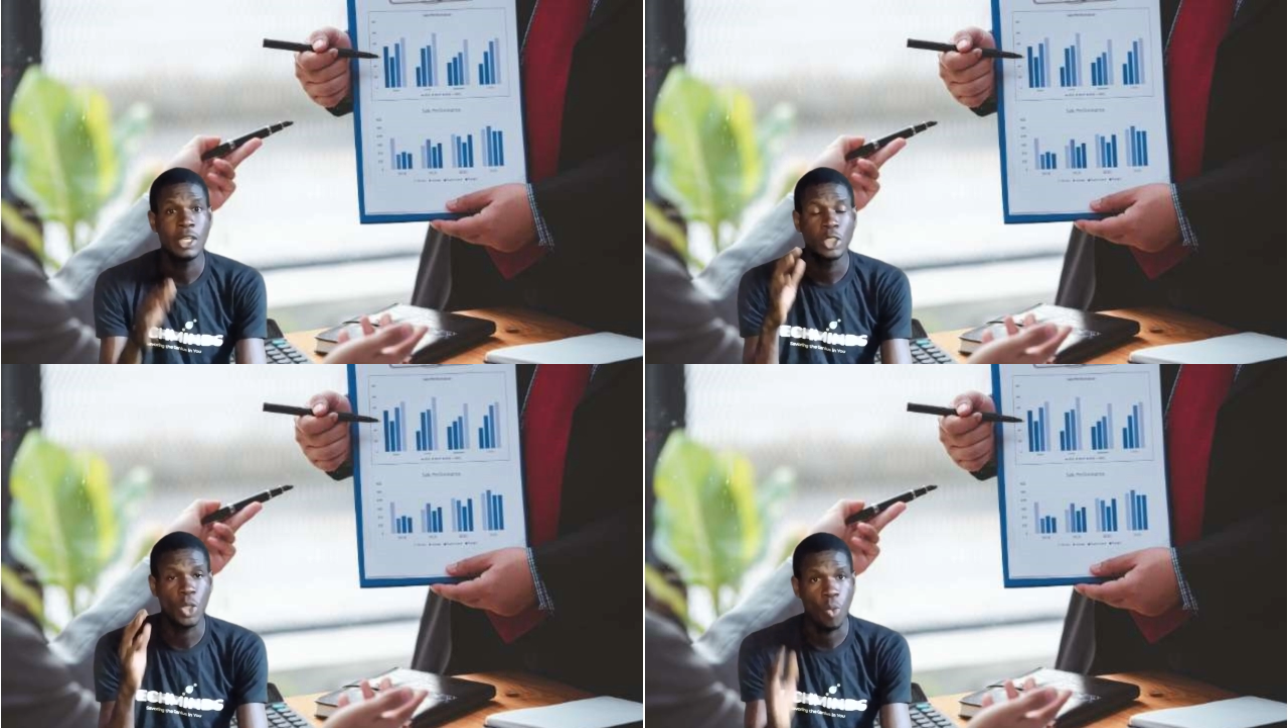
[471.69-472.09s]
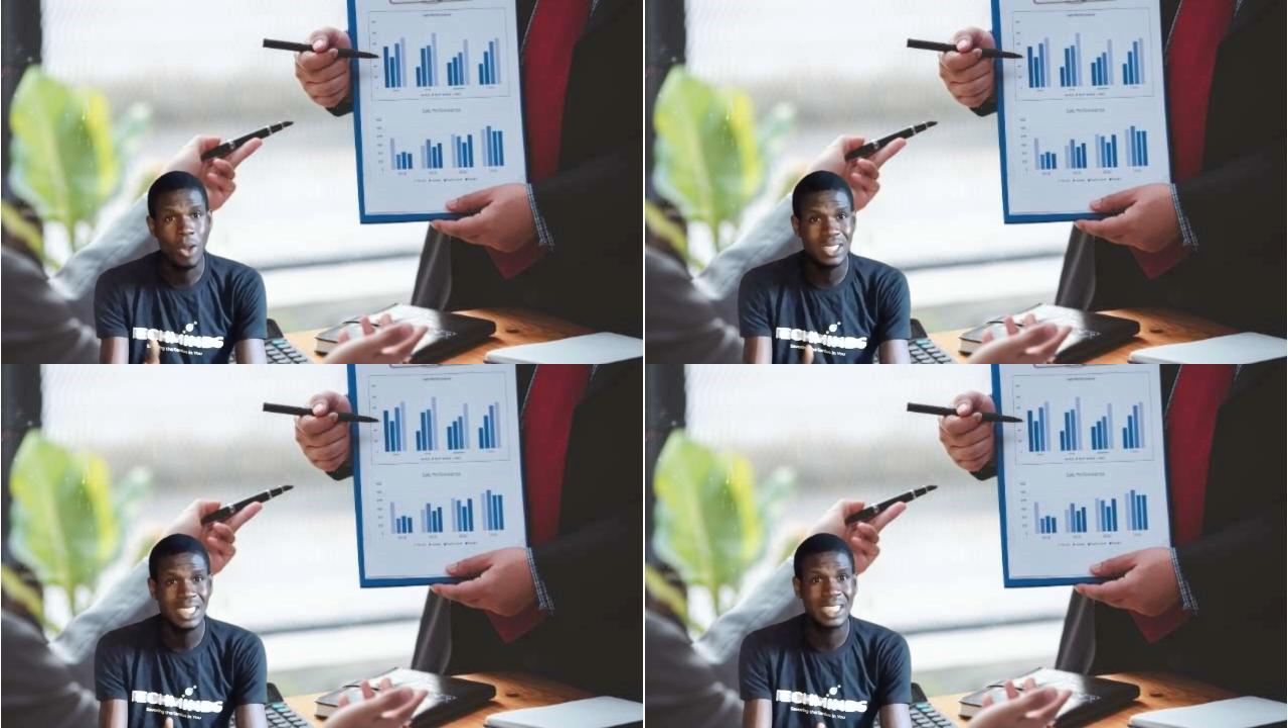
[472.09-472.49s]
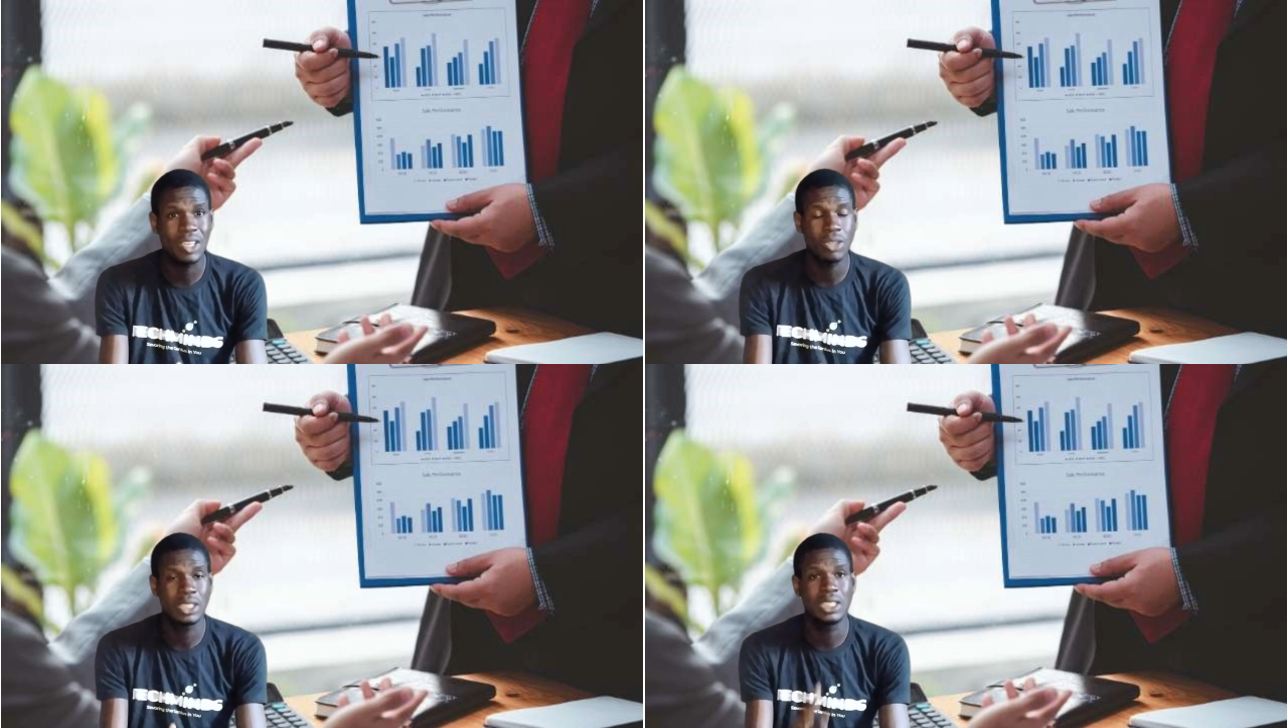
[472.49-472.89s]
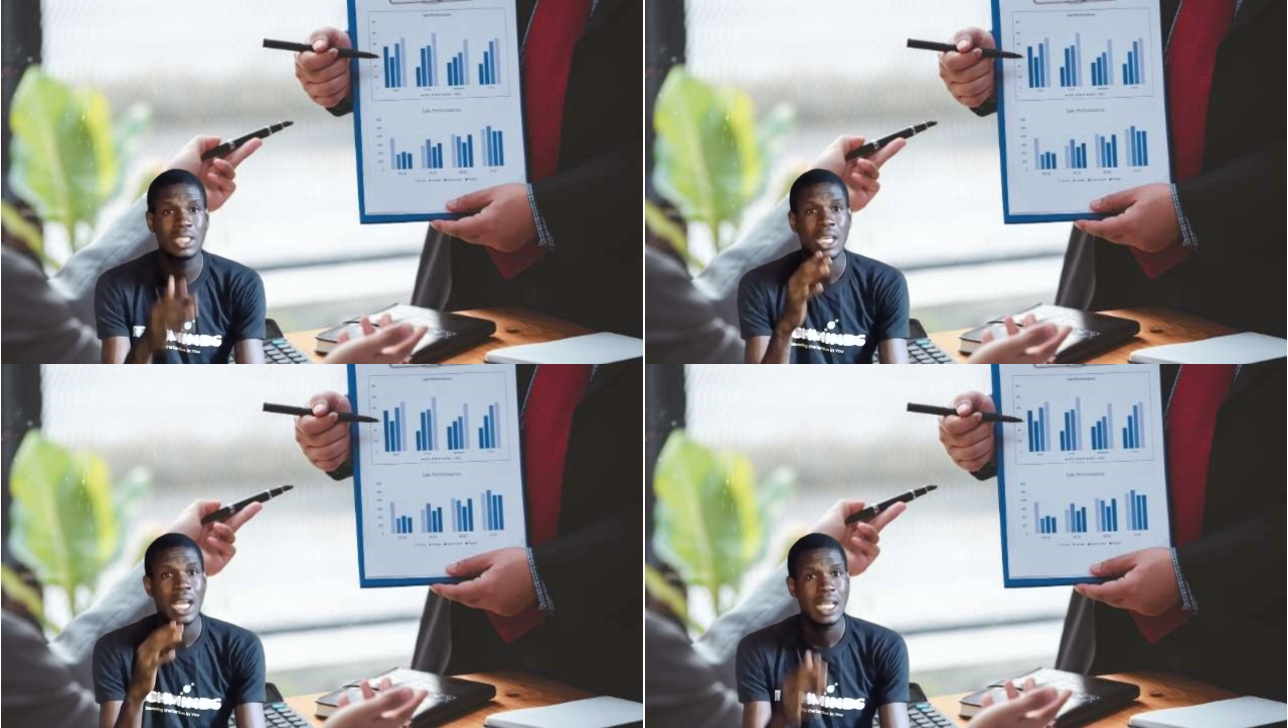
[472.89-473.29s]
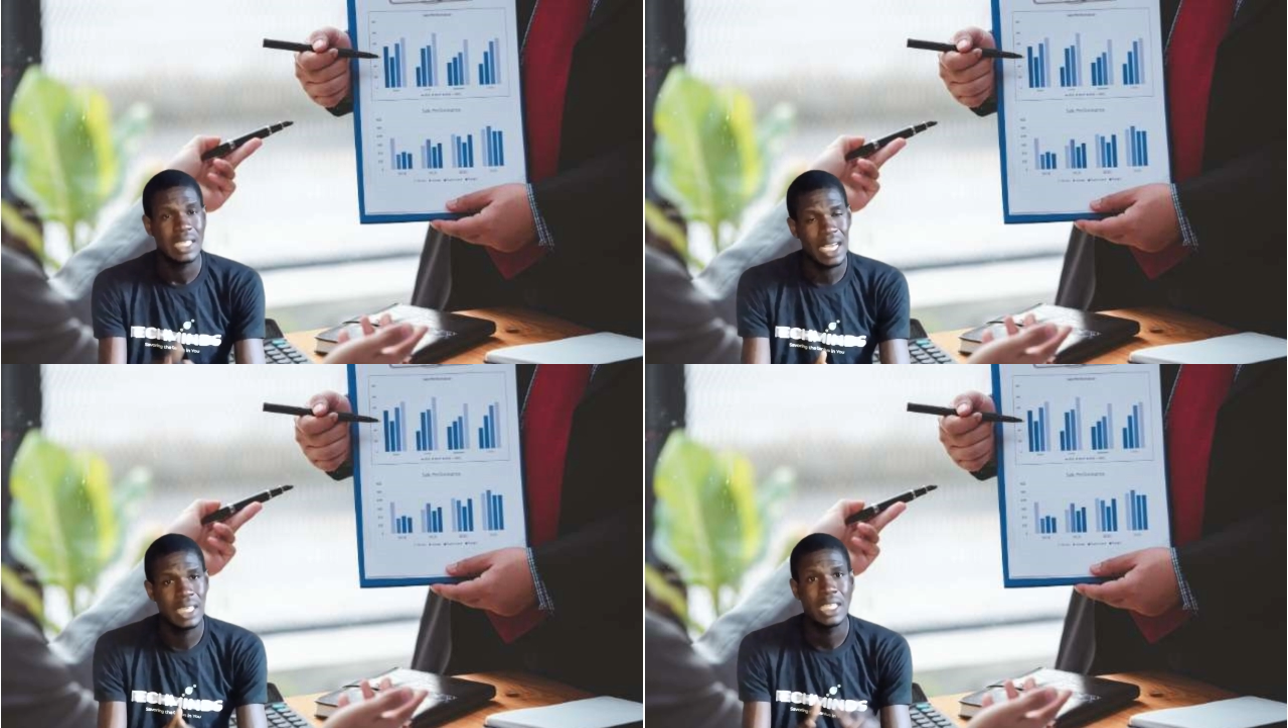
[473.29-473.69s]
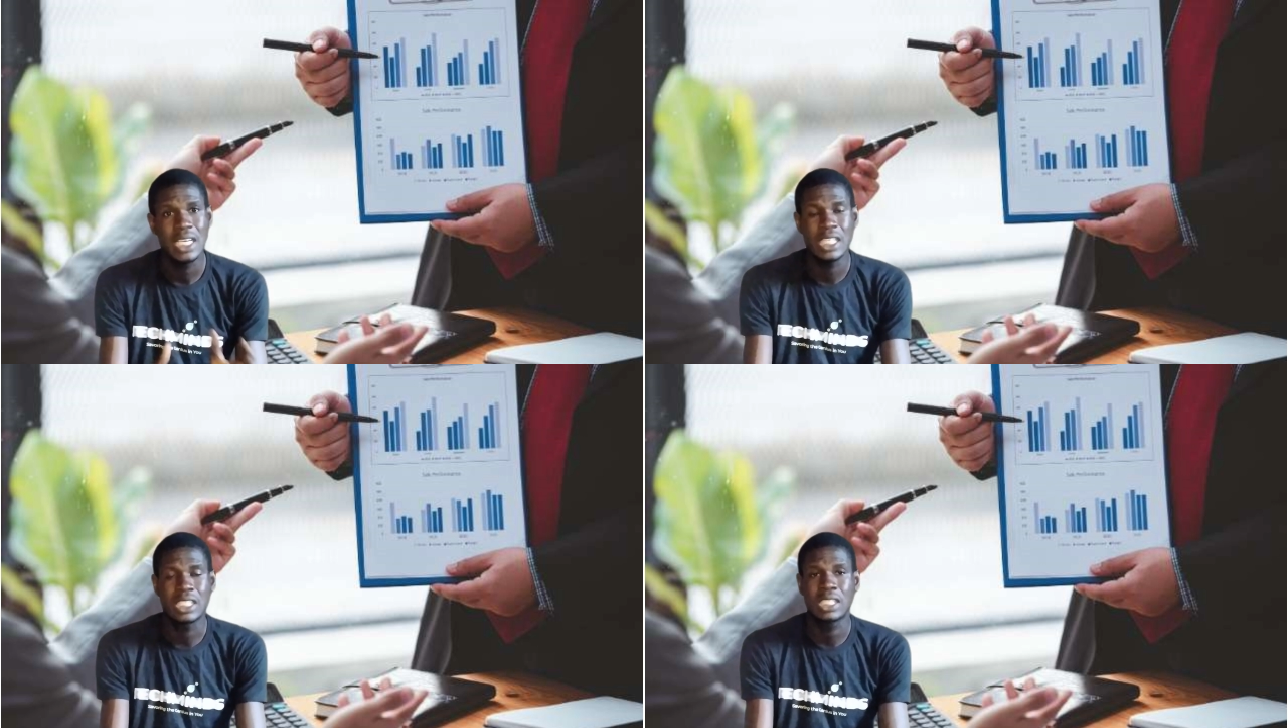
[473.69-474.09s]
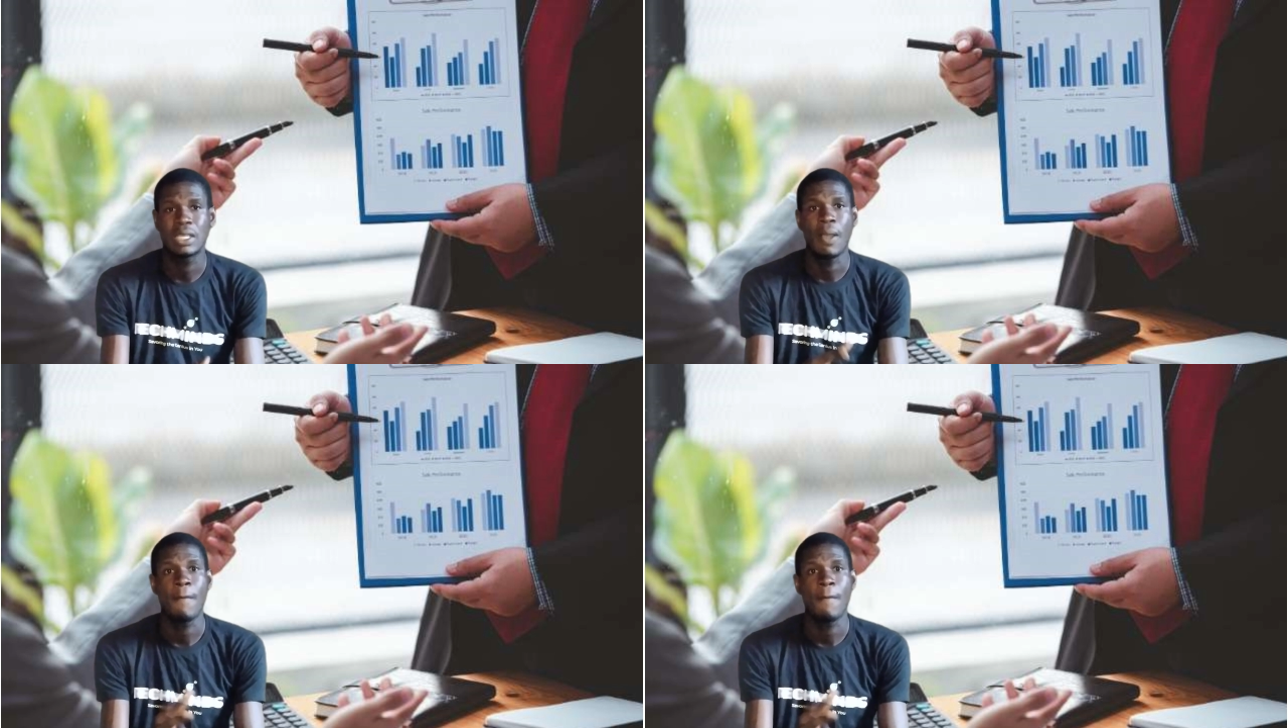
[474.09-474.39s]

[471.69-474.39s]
So once this is gotten, then it's